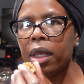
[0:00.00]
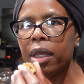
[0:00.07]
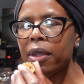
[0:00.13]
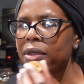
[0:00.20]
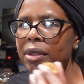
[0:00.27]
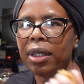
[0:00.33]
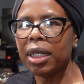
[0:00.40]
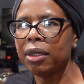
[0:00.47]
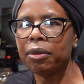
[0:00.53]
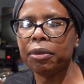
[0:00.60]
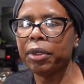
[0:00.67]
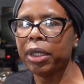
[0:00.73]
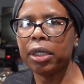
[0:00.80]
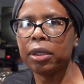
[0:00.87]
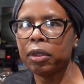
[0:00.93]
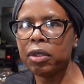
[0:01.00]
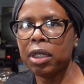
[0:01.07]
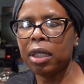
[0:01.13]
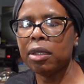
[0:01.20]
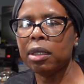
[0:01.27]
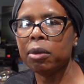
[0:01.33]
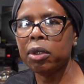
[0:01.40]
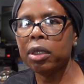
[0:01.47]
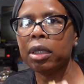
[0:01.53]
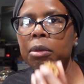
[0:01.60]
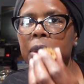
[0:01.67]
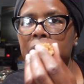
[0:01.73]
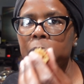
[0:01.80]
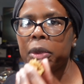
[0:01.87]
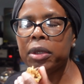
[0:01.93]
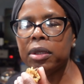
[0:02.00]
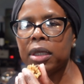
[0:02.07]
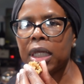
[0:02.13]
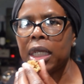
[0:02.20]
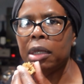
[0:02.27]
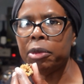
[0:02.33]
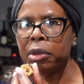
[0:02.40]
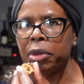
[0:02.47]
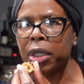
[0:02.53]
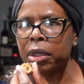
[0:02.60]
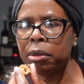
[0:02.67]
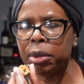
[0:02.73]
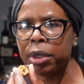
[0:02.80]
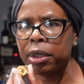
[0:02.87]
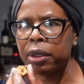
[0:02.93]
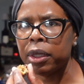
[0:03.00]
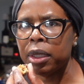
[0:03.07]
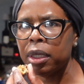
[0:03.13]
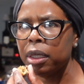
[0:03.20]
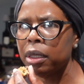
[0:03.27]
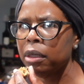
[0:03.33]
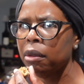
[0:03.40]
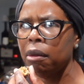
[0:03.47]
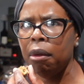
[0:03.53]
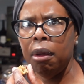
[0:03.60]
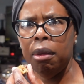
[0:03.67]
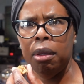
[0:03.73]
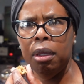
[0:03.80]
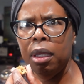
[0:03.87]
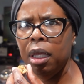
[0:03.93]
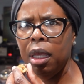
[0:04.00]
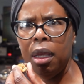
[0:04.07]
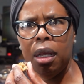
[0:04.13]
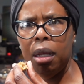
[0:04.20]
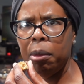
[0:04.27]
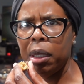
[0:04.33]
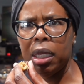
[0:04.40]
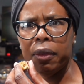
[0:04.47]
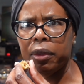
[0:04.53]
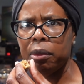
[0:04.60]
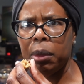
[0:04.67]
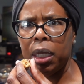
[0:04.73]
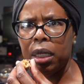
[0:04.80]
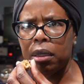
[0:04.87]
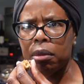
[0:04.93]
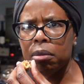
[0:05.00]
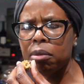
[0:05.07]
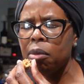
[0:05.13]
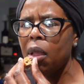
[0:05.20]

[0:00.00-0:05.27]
it's like a regular chocolate chip cookie, but he puts a cup of peanut butter in there. Oh, I'm gonna have to make them.